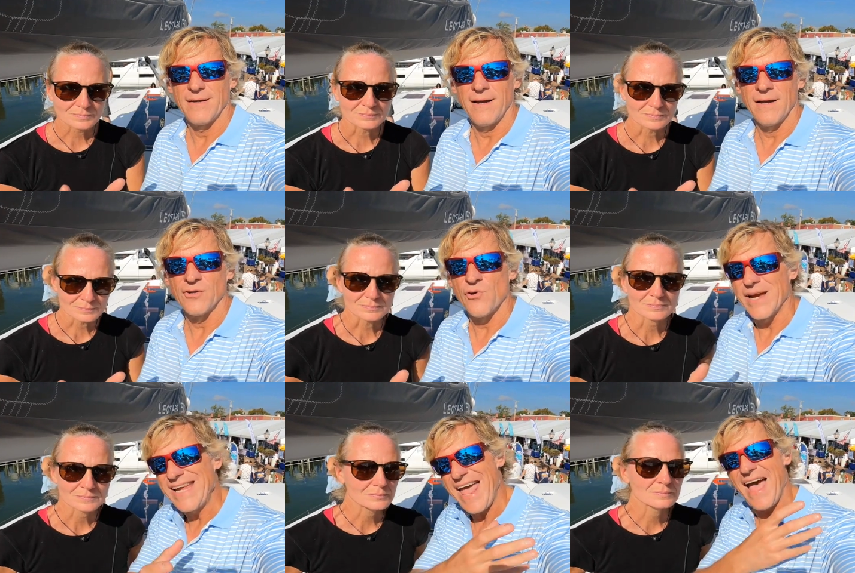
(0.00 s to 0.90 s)
Speaker 1: uh,
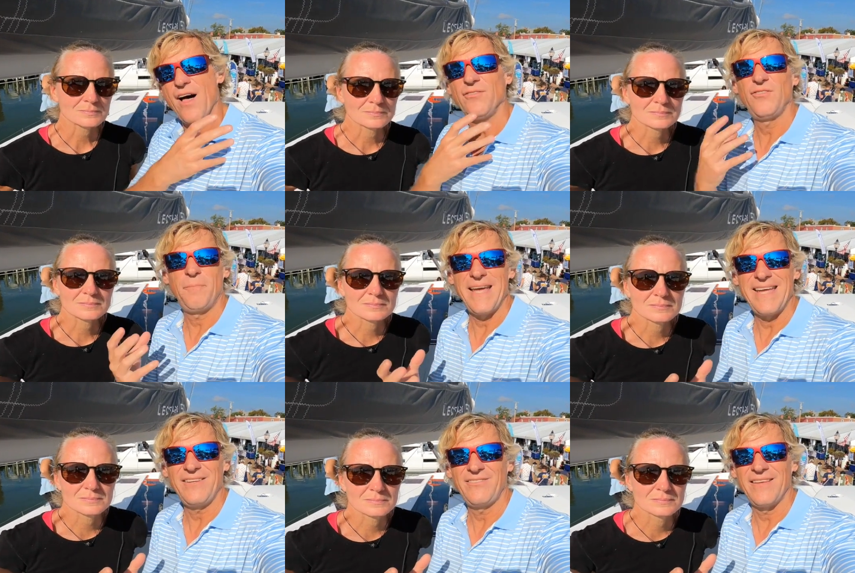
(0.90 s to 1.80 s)
greenhouse
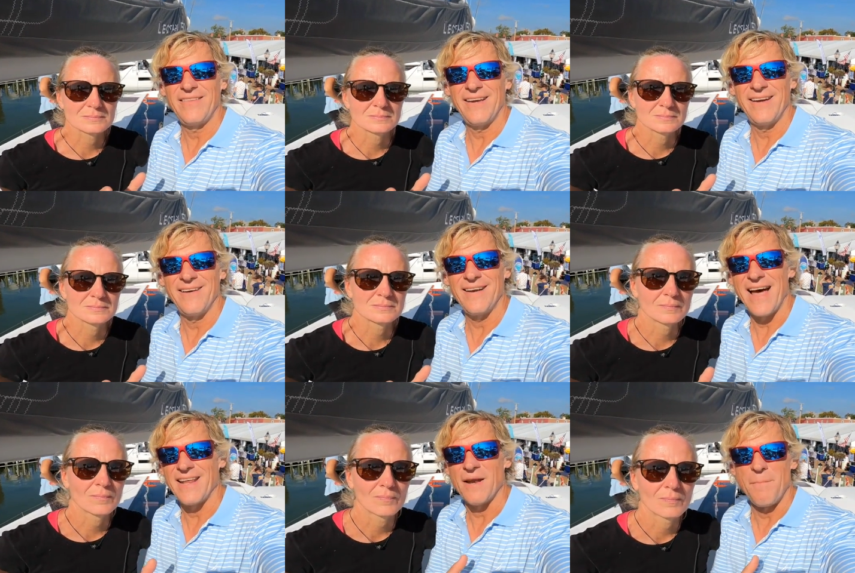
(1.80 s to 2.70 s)
space in there,
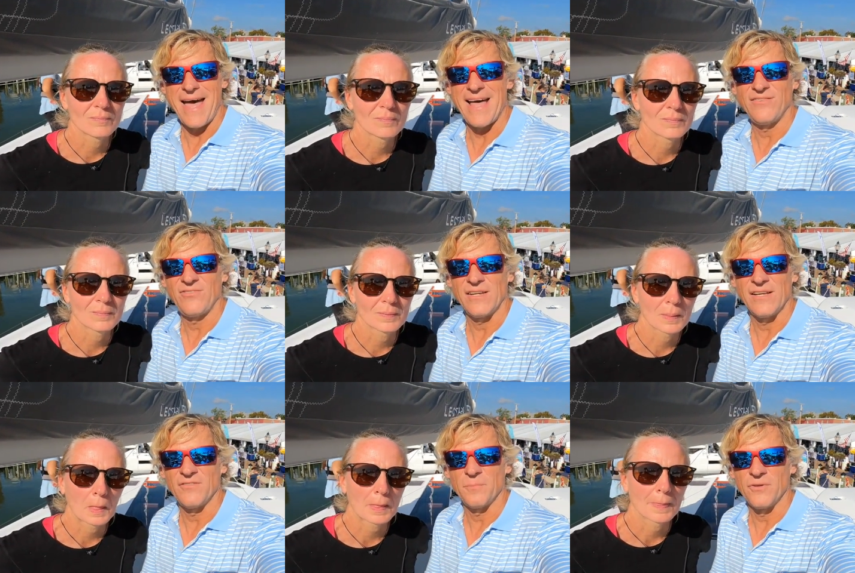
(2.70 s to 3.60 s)
not in a bad
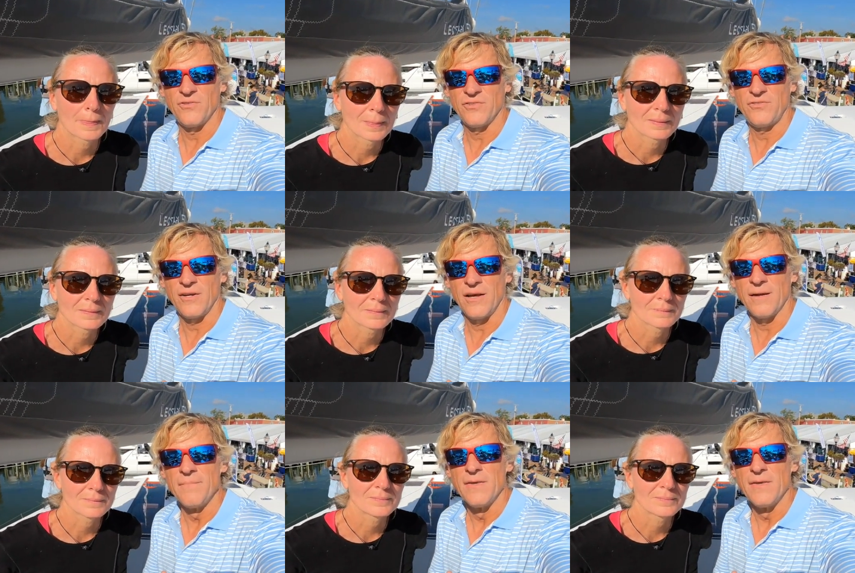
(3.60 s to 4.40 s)
sense, but just uh,